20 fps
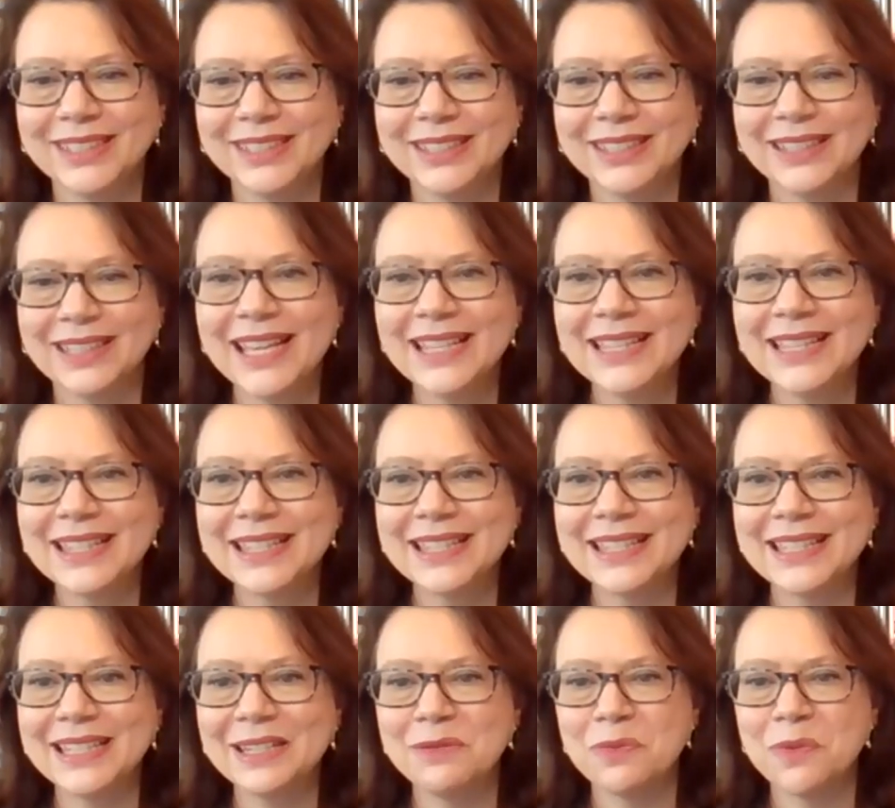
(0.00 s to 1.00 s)
let's
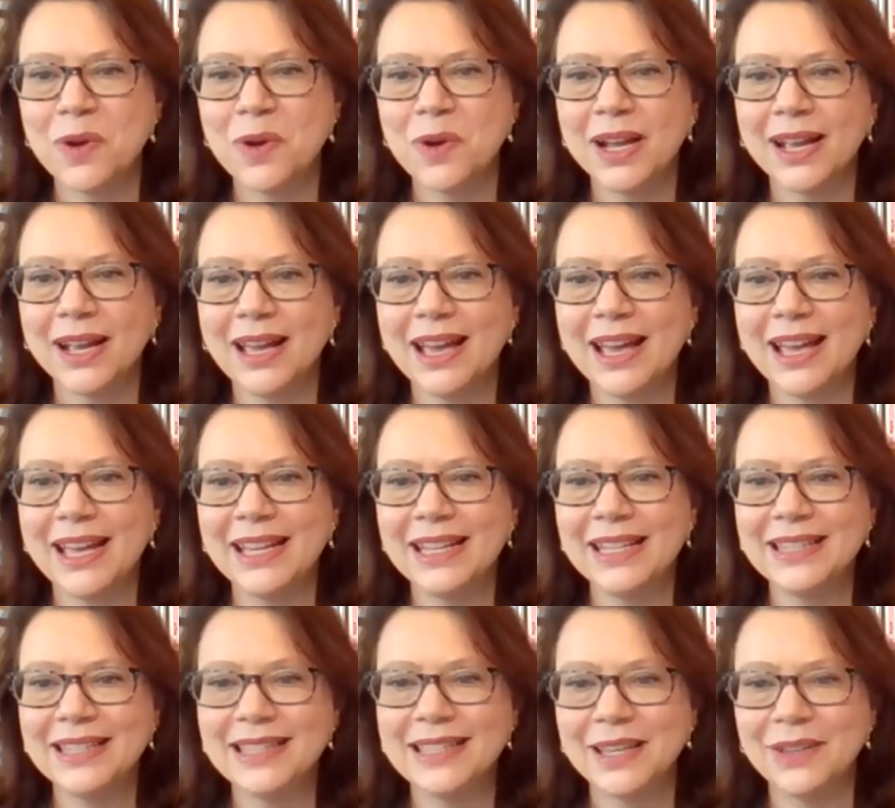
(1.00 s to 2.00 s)
see what
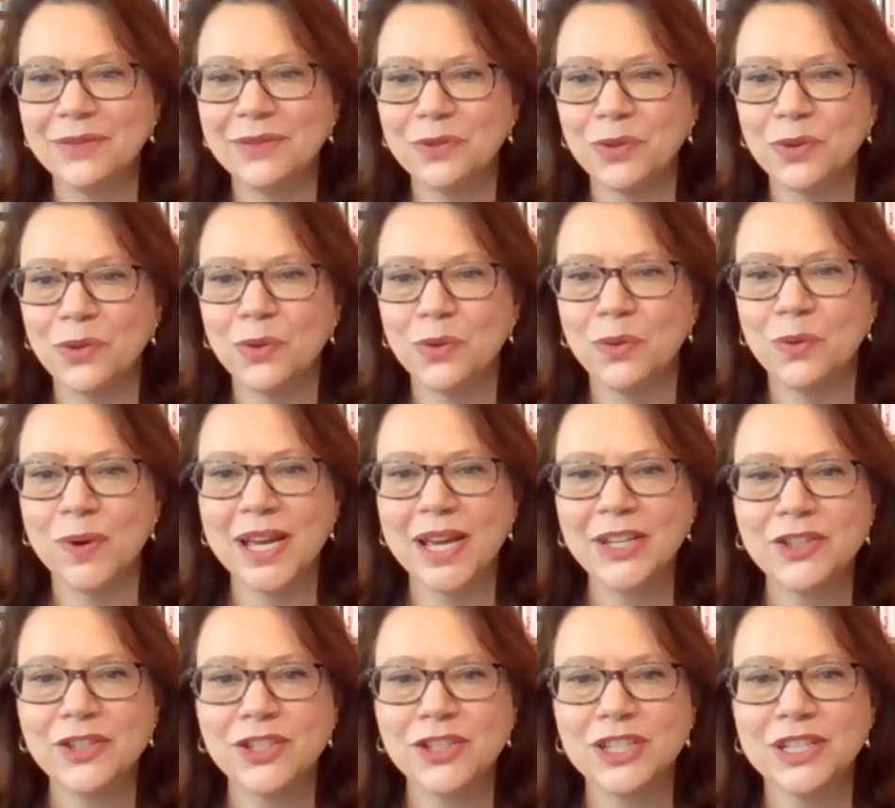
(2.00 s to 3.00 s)
kinds of
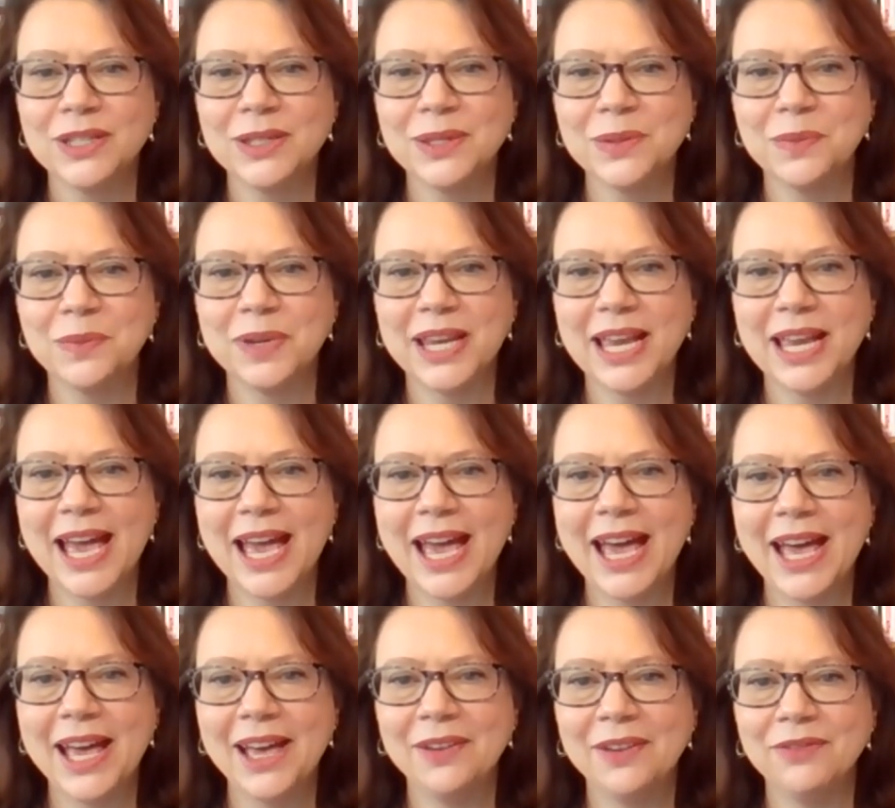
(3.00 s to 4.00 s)
questions we
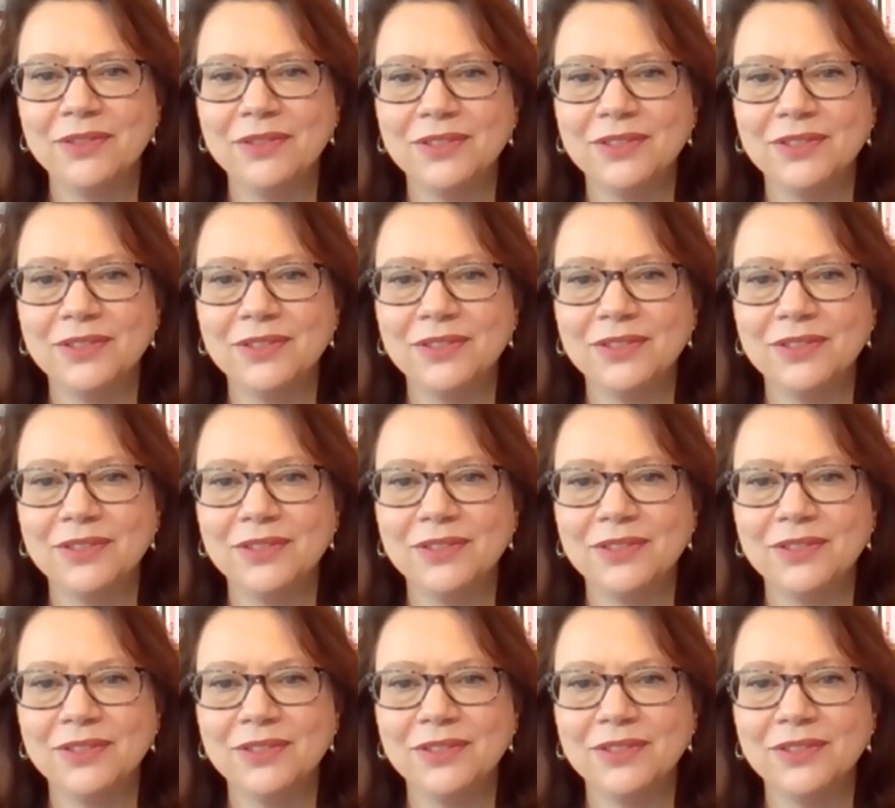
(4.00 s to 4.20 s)
have.